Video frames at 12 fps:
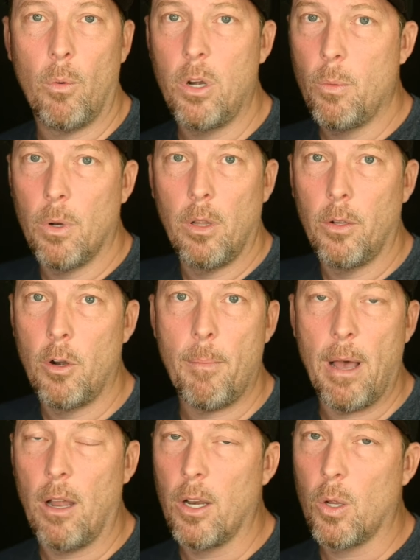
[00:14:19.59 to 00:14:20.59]
What do you want to learn
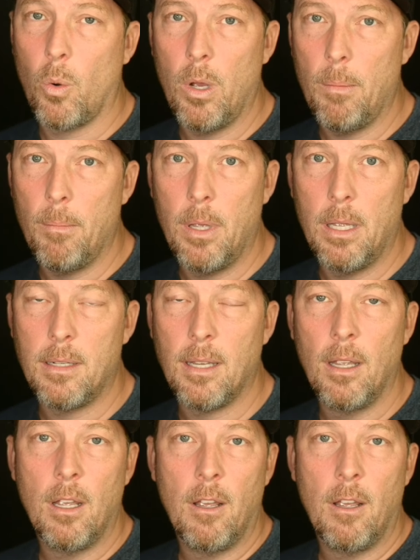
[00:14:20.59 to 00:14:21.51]
about? Equipment,